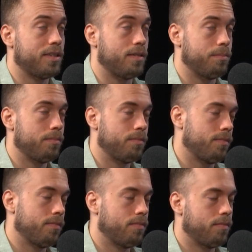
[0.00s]

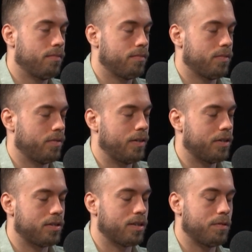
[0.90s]

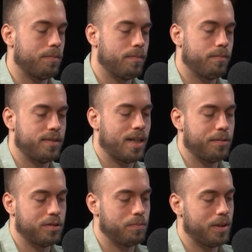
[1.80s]
I talk about metabolism,